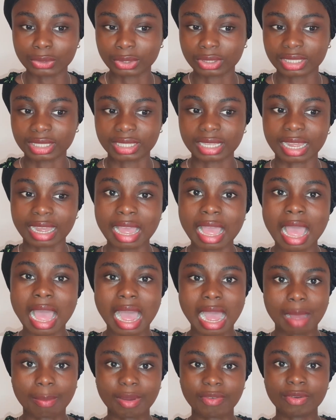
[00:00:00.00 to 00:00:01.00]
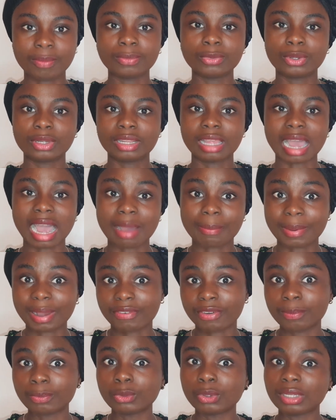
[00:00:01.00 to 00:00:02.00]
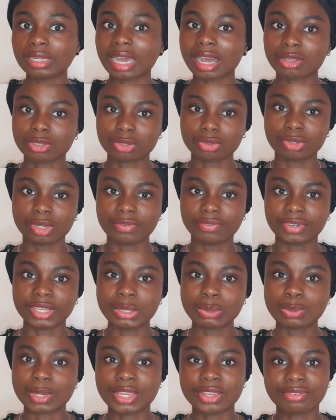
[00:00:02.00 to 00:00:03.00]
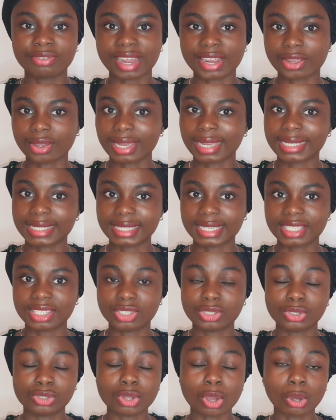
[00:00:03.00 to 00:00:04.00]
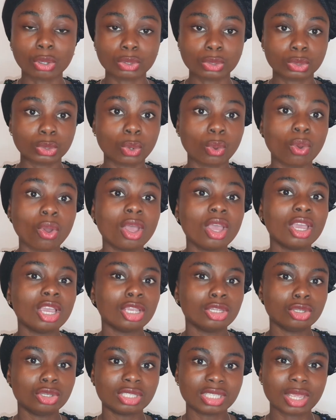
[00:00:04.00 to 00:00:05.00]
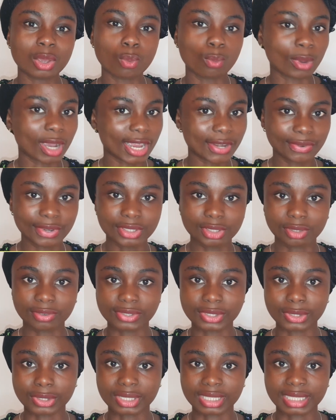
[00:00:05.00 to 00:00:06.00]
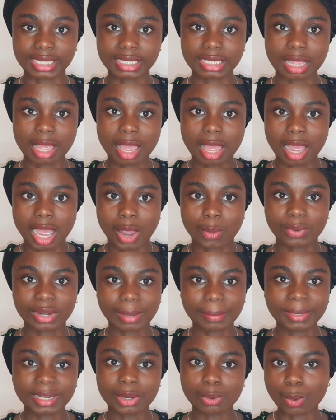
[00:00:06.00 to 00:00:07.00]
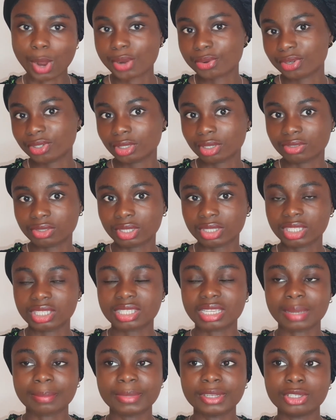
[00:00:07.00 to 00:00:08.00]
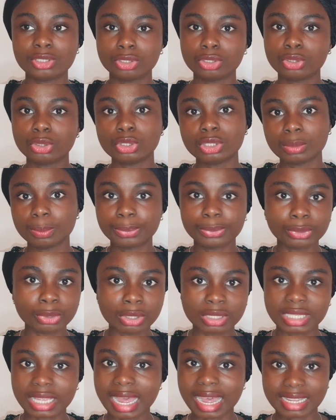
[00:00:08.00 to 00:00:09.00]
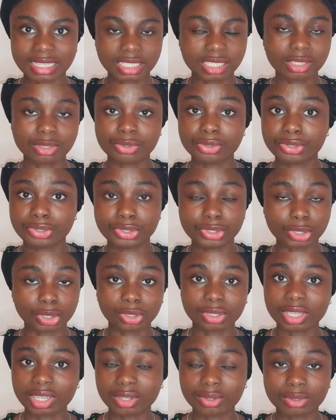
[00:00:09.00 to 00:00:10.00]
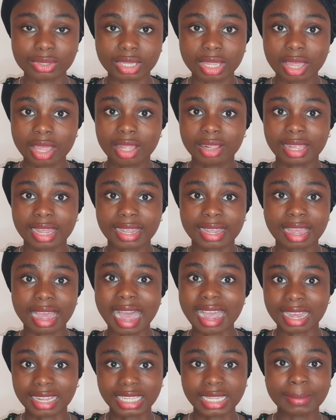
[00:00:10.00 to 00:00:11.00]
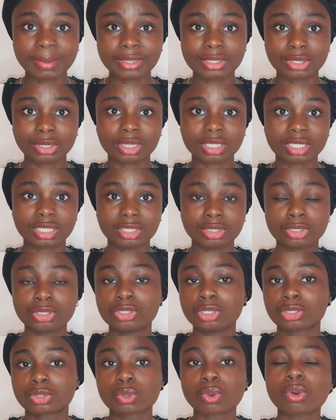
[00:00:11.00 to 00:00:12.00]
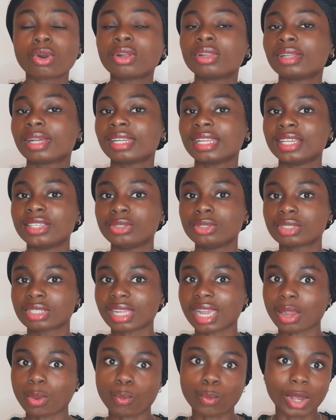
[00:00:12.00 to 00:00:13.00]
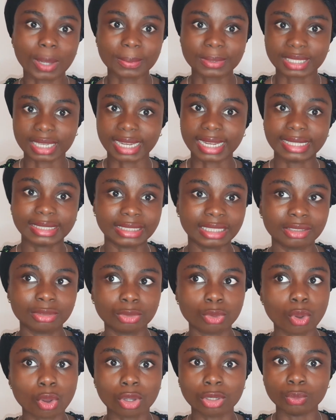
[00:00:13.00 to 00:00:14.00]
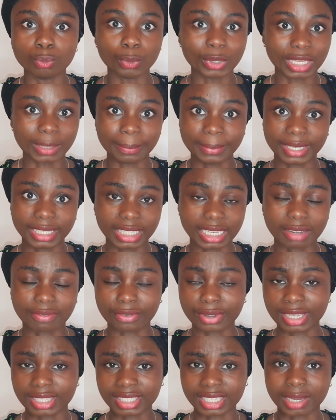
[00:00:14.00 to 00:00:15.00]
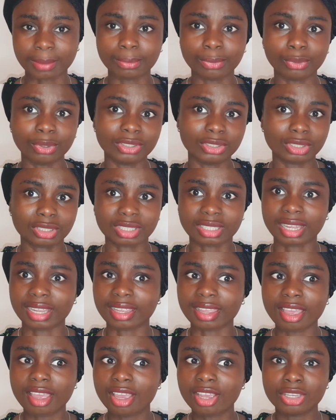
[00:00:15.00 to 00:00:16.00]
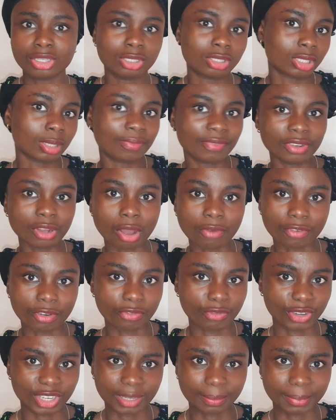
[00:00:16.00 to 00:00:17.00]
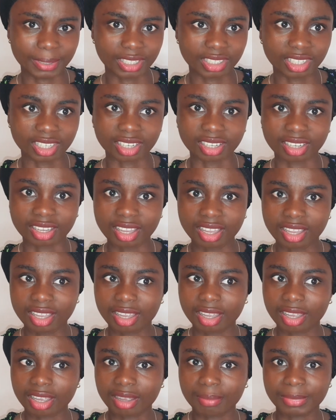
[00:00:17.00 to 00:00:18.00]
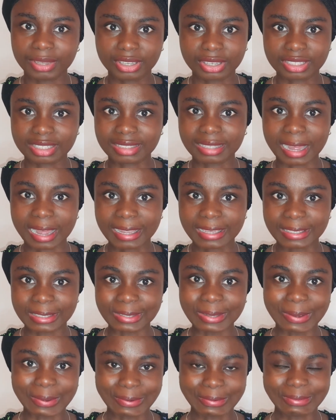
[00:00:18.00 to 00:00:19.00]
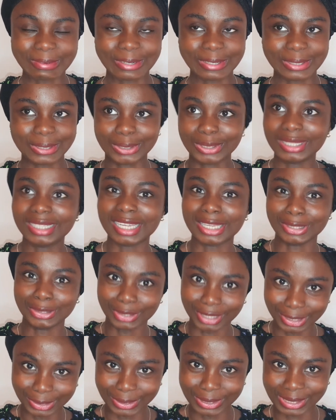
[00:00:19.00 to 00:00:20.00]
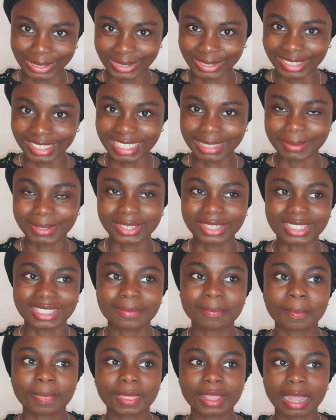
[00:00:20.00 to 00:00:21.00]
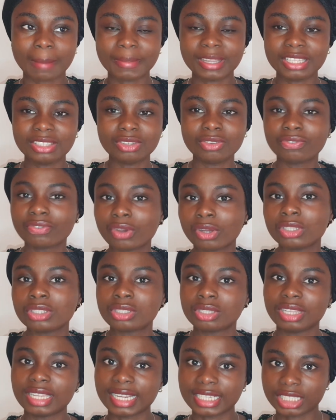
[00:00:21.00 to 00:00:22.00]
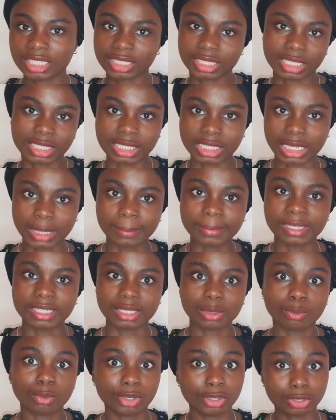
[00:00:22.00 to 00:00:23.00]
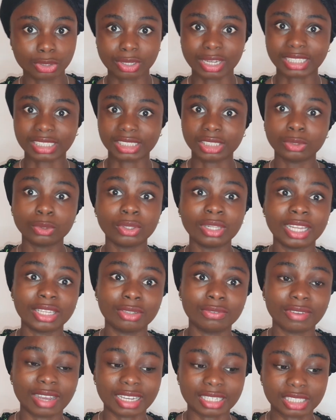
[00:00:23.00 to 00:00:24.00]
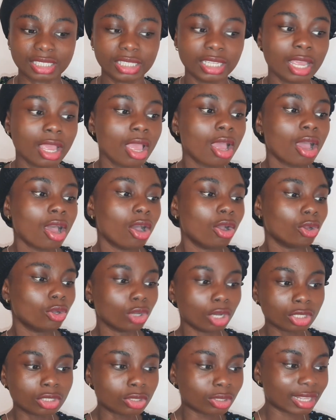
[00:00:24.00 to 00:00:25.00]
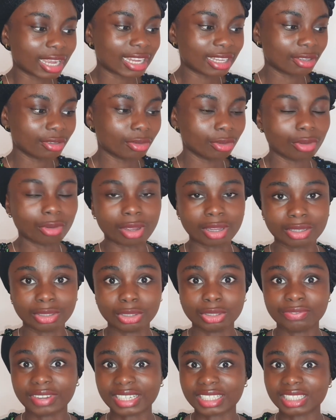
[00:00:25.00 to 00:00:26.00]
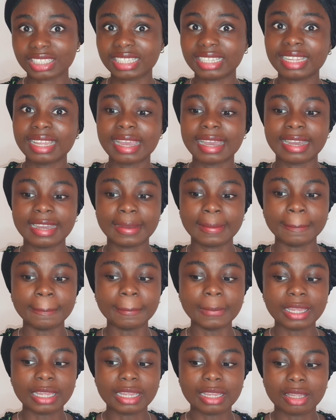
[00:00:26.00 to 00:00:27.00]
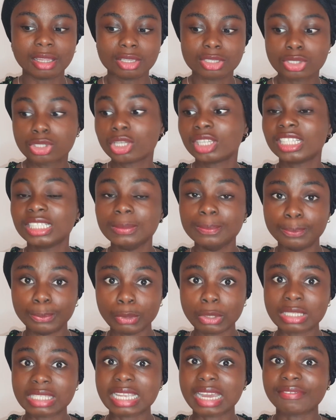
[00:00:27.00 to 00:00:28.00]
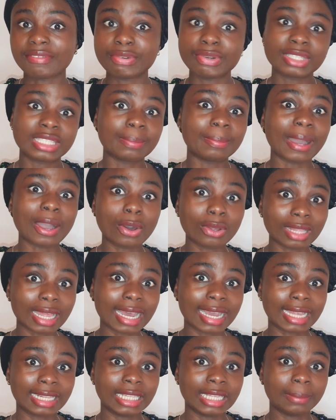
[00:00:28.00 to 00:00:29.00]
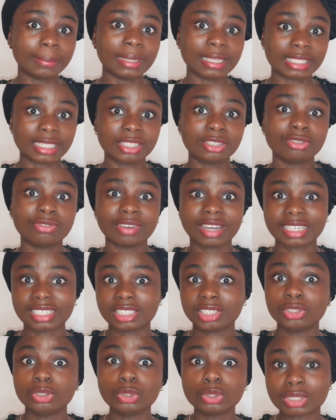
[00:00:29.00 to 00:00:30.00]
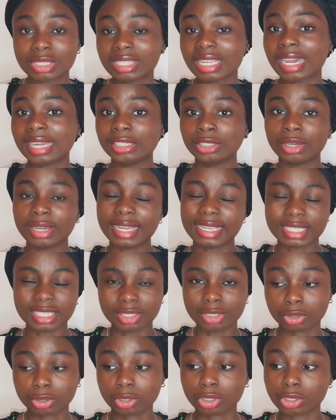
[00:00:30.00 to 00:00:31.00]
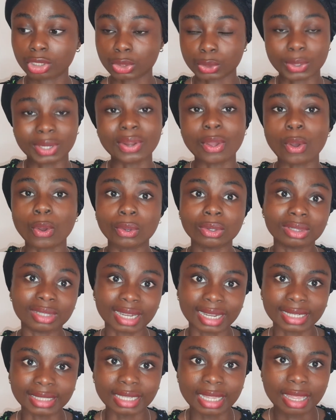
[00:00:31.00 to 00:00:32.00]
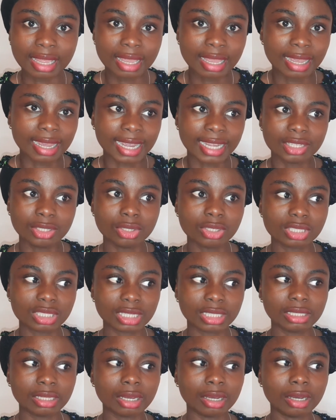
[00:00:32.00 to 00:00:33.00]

say that apart from knowing how to reference, when you write your essays, you should also use a wide range of sources. And when I mean a wide range of sources, I mean you should use books, articles, journals, like academic sources. Don't just go online and use like websites and go on Wikipedia, for example, and just like use something off of Wikipedia, because that is not showing that you're a good student. Because I mean, you've gone to lectures and seminars. They want you to actually know that you've actually gone to studied books that have been written by other academics, and you've actually used that in your essay, not just going online and using